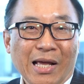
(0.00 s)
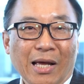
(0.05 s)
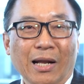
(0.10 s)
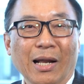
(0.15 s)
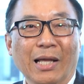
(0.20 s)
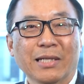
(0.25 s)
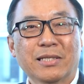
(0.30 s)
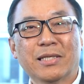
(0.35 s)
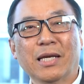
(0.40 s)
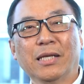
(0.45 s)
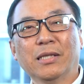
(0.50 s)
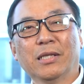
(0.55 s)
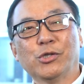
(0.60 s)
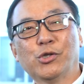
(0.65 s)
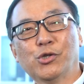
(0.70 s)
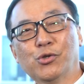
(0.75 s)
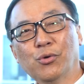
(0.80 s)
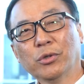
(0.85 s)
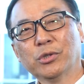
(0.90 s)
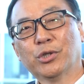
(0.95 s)
And let's say the
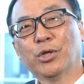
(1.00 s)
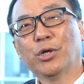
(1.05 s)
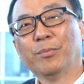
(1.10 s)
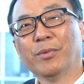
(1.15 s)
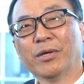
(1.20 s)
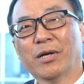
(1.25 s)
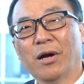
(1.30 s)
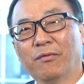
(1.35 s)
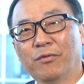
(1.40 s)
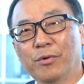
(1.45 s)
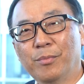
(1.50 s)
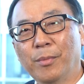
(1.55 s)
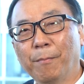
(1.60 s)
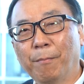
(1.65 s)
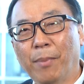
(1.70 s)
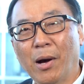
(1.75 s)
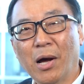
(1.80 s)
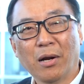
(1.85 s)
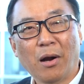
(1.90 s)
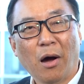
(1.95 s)
short-term government
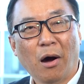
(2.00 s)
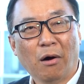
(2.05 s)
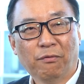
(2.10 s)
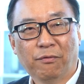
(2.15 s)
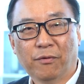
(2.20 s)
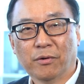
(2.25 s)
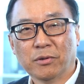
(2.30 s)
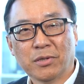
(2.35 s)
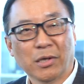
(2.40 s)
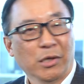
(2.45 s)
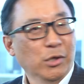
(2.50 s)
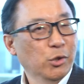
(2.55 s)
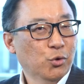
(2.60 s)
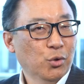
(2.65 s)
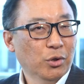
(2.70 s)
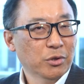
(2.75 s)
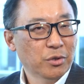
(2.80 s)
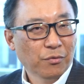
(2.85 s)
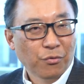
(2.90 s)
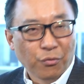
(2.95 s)
bond offers
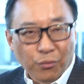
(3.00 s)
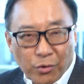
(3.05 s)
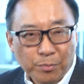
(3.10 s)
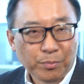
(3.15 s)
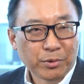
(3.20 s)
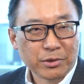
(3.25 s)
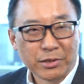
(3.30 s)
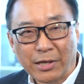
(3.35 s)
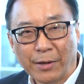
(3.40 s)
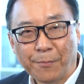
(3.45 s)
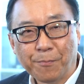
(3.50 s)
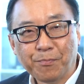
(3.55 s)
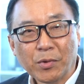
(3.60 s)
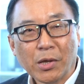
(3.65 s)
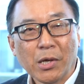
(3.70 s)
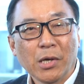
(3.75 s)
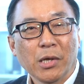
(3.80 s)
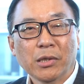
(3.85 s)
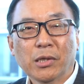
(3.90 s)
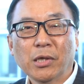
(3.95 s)
interest of 3%.
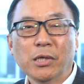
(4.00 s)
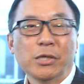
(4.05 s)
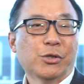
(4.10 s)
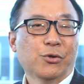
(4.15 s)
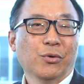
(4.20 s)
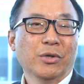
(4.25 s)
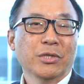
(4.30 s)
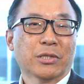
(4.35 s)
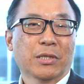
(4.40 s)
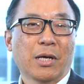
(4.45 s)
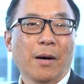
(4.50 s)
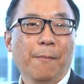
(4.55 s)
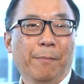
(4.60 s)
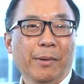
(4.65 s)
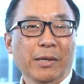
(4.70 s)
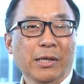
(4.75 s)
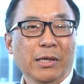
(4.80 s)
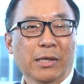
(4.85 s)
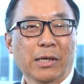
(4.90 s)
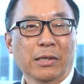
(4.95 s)
The insurance
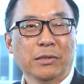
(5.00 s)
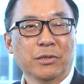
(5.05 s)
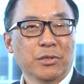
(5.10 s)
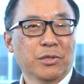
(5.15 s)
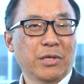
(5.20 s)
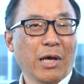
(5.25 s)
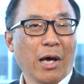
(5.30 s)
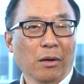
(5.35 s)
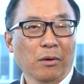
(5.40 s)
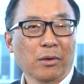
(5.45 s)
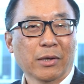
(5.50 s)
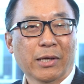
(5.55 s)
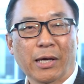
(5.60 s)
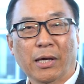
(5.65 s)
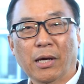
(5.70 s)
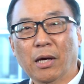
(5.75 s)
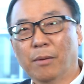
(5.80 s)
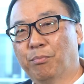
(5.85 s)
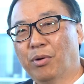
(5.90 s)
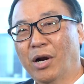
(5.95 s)
company can just
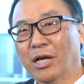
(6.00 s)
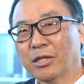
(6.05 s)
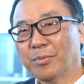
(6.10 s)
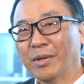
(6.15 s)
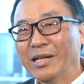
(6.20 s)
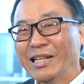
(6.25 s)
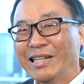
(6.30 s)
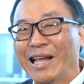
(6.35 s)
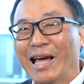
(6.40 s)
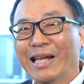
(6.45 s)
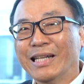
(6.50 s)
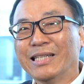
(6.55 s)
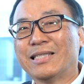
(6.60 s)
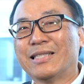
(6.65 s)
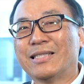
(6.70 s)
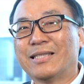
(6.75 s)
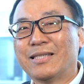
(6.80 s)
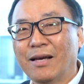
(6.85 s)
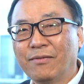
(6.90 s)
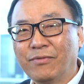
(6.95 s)
allocate approximately
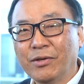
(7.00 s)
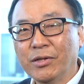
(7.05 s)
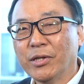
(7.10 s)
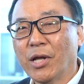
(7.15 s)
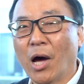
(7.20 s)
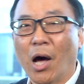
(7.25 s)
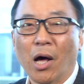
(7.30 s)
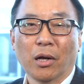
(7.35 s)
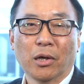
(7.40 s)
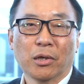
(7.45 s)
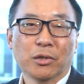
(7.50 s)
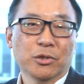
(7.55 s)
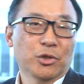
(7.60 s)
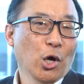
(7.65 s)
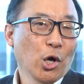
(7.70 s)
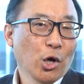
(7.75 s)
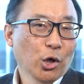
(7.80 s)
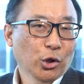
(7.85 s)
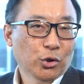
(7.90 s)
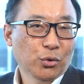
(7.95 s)
$97
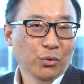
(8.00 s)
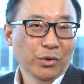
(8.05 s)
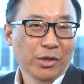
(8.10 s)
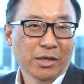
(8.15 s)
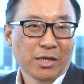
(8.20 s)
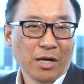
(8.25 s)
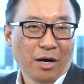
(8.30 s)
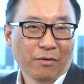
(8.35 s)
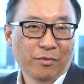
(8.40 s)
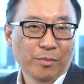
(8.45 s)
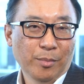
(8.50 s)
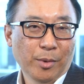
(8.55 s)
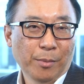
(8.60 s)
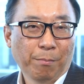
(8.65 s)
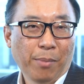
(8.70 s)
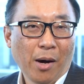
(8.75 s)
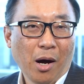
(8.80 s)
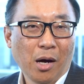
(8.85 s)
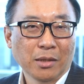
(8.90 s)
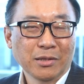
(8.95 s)
to the government
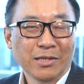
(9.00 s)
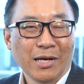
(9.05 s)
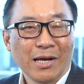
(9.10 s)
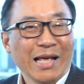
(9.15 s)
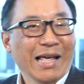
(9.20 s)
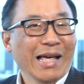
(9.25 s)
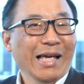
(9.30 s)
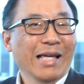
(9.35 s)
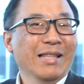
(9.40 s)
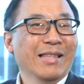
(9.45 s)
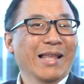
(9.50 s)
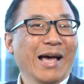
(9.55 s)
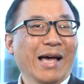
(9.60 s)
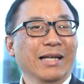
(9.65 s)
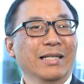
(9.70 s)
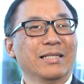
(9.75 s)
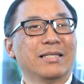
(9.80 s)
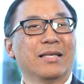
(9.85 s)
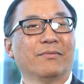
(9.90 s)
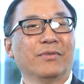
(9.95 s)
bonds, and
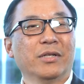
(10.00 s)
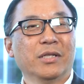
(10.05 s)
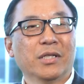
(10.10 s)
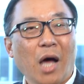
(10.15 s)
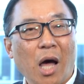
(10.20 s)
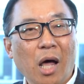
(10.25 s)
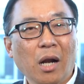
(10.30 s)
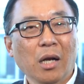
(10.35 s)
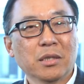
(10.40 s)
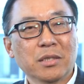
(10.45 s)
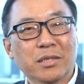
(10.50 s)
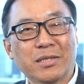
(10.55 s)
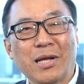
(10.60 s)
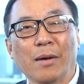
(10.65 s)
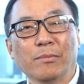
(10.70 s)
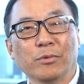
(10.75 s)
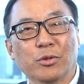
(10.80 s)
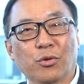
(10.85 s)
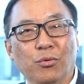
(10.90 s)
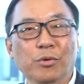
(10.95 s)
$97
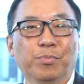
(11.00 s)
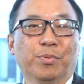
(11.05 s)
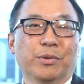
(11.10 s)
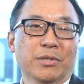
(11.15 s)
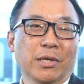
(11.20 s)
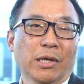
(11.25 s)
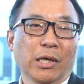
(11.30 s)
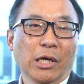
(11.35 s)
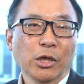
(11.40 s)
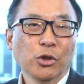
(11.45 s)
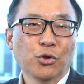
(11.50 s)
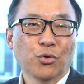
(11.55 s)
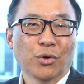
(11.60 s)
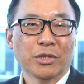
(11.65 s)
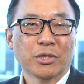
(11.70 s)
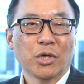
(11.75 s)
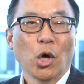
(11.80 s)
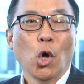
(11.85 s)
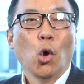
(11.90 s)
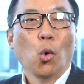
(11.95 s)
times 3%
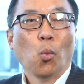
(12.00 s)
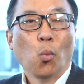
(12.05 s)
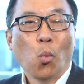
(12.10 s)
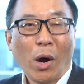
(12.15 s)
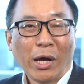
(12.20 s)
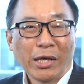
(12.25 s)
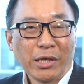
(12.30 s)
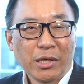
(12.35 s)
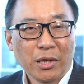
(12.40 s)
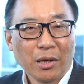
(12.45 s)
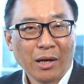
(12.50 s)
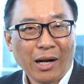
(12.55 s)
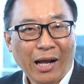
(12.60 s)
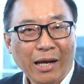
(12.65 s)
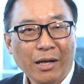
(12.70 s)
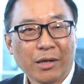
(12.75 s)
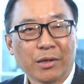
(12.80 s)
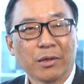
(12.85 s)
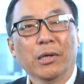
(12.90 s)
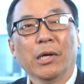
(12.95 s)
interest, 1 year
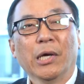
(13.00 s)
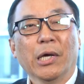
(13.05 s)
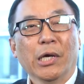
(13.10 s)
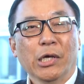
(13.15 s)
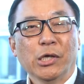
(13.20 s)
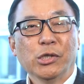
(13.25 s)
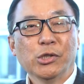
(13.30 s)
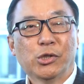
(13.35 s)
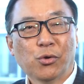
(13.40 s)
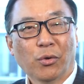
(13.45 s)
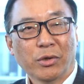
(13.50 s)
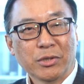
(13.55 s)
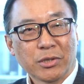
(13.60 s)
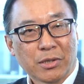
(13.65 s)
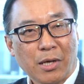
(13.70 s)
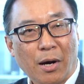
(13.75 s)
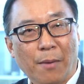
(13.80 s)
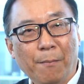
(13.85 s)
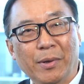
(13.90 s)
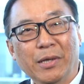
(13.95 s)
later, insurance
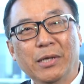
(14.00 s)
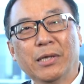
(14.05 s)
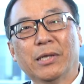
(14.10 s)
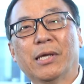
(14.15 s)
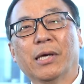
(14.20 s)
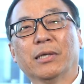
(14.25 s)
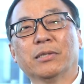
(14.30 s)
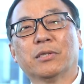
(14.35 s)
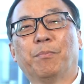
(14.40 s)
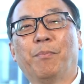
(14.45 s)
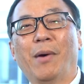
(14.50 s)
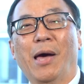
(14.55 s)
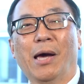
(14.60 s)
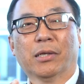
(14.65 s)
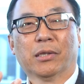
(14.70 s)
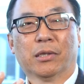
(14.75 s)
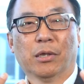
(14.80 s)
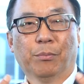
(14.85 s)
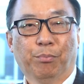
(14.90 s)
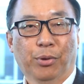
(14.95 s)
company gets
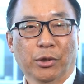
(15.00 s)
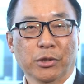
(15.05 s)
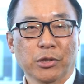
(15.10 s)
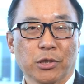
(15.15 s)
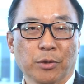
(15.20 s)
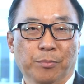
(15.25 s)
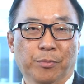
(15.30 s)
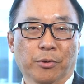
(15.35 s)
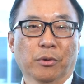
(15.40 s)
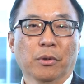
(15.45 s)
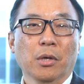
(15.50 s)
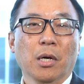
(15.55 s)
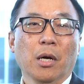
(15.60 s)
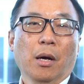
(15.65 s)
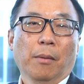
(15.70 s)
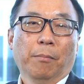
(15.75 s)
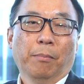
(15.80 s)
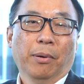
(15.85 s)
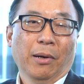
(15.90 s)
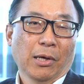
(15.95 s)
back the principal
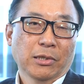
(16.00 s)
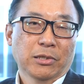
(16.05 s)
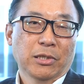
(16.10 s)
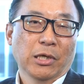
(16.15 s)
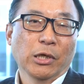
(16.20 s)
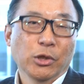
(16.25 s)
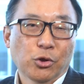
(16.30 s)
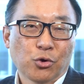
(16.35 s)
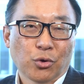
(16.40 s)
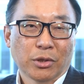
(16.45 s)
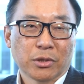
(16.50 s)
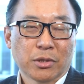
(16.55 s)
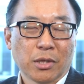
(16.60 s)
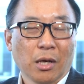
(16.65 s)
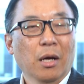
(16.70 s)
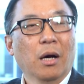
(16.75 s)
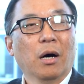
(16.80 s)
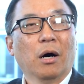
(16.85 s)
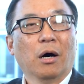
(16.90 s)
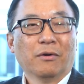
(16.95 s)
plus interest
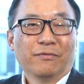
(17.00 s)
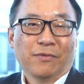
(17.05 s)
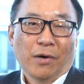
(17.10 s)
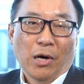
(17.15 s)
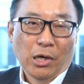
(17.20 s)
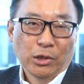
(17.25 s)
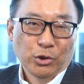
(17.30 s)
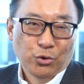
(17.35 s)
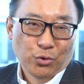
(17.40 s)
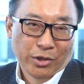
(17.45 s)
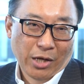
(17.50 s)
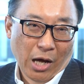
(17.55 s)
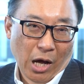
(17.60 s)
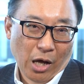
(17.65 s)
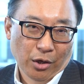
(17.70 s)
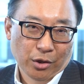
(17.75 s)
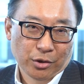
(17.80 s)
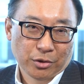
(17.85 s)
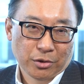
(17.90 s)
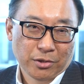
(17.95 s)
of
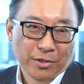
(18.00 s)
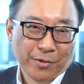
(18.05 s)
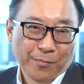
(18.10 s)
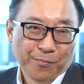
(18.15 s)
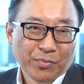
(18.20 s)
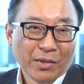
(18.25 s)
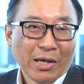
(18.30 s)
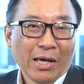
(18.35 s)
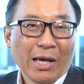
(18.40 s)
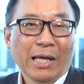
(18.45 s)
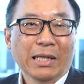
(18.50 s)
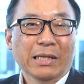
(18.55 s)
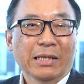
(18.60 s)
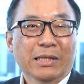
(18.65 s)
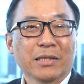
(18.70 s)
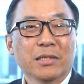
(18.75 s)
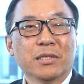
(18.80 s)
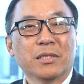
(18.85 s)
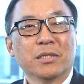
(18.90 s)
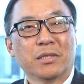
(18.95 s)
$100. And
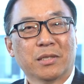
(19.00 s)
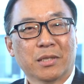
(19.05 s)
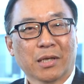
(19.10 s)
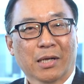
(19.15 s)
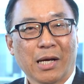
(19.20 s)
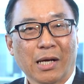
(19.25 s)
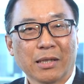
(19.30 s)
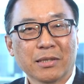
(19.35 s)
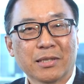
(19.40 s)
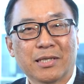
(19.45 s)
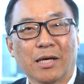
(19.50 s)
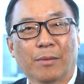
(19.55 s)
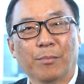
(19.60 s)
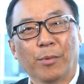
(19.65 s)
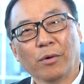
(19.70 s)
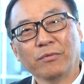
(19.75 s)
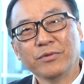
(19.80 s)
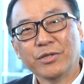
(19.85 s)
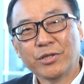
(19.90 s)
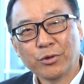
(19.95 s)
this is the concept
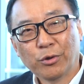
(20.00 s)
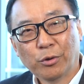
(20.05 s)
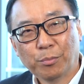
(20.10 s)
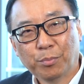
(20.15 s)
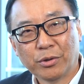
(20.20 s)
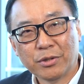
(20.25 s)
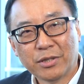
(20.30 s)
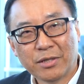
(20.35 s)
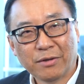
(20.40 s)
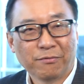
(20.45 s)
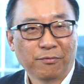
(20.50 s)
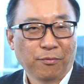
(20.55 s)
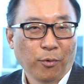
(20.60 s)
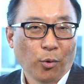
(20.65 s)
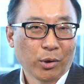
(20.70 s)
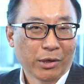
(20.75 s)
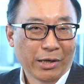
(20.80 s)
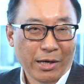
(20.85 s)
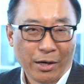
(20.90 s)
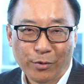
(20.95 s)
of 0%
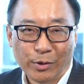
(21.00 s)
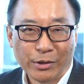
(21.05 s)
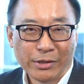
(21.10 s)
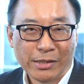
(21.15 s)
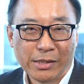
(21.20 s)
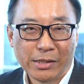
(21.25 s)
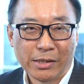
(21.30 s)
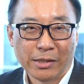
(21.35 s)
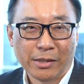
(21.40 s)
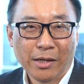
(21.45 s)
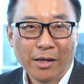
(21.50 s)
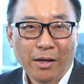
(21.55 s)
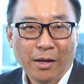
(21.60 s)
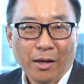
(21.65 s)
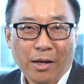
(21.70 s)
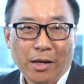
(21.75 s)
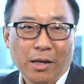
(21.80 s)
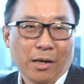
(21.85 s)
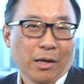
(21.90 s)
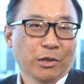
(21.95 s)
floor guarantee.
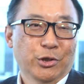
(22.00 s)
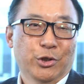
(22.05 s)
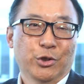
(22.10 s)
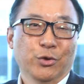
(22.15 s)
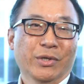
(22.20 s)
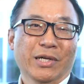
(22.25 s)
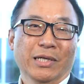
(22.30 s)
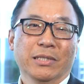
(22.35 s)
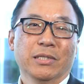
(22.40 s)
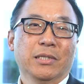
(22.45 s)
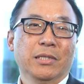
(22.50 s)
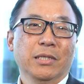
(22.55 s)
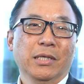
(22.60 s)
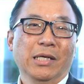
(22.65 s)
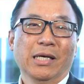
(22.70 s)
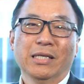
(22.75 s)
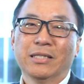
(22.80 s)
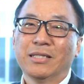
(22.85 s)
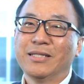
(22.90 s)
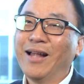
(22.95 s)
As you can see,
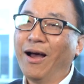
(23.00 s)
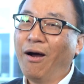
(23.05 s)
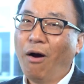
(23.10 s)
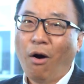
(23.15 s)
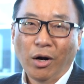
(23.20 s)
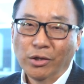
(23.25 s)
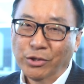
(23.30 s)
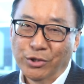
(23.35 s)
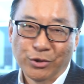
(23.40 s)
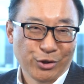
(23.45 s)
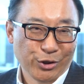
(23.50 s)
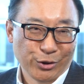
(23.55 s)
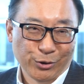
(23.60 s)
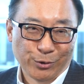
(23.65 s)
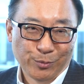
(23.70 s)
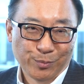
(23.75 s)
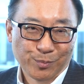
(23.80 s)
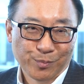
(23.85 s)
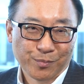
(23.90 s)
it's not hard to do.